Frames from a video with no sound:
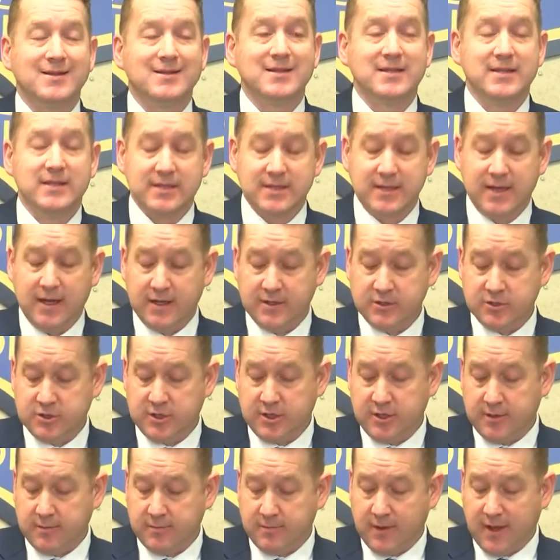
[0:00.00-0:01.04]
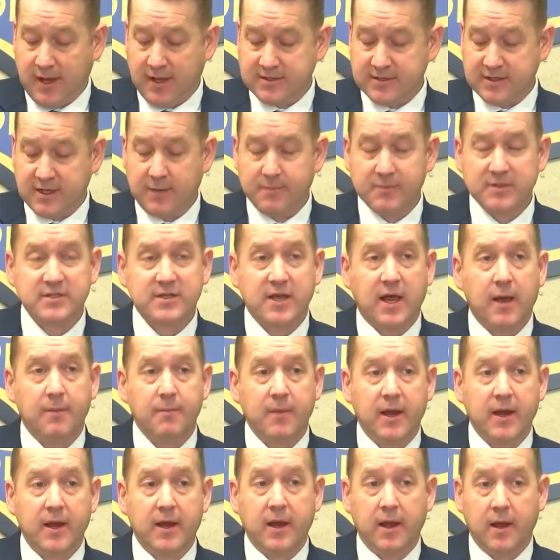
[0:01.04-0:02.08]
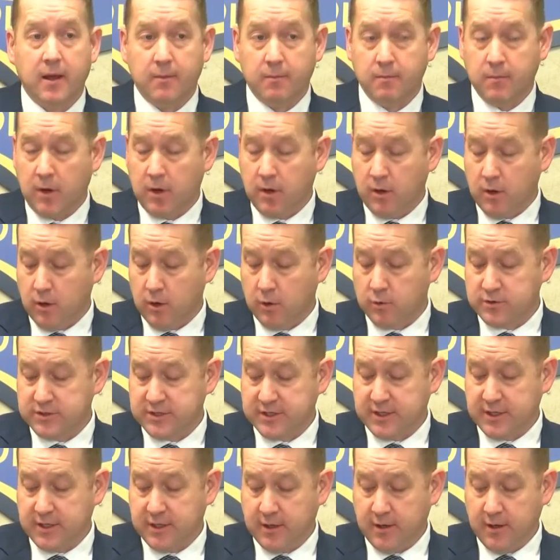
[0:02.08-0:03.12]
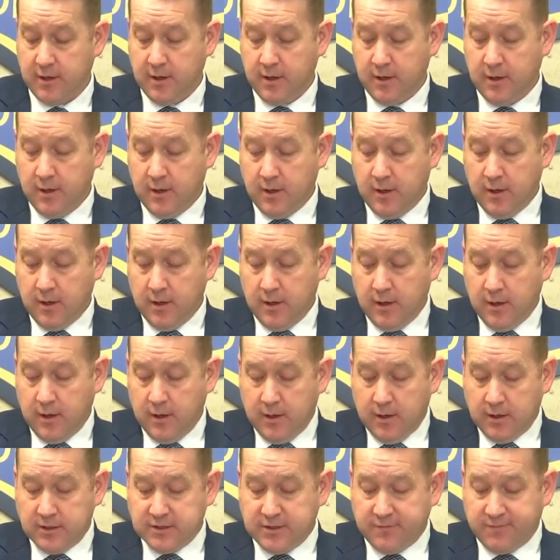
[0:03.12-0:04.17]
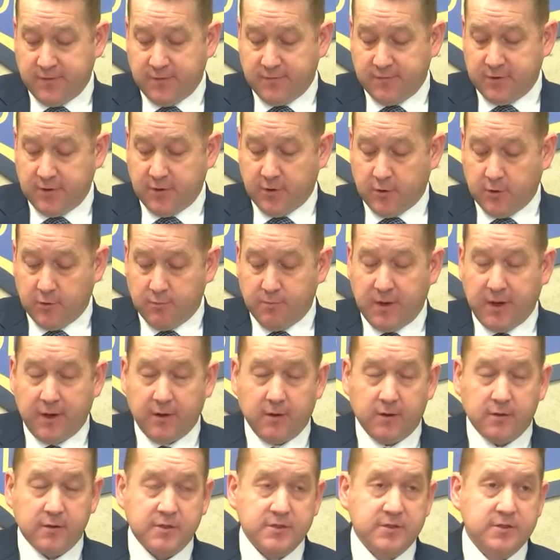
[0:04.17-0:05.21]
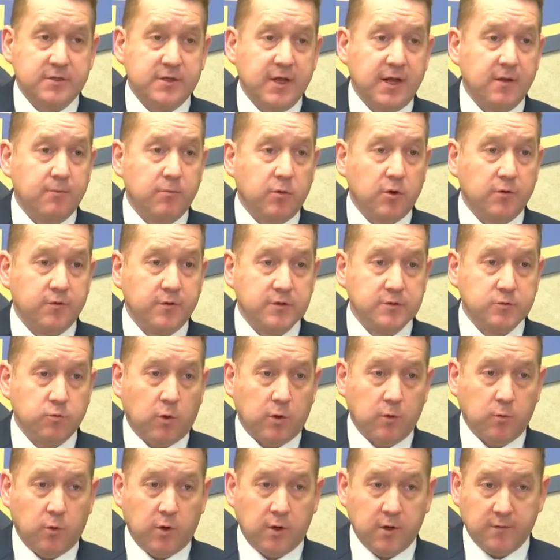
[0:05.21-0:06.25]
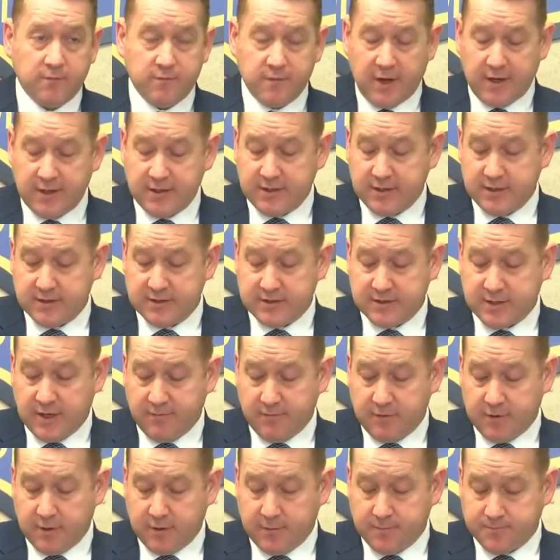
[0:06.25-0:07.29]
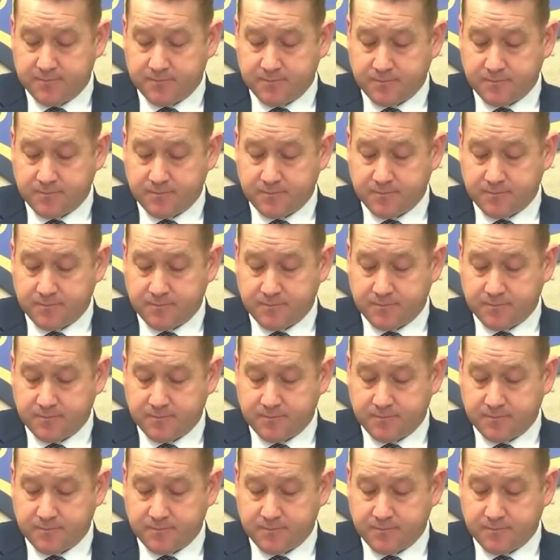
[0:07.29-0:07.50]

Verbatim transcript: D-E-N-G. Last name is M-A-M-O-T. He's a 50-year-old male, and his date of birth is 1-1 of 1970.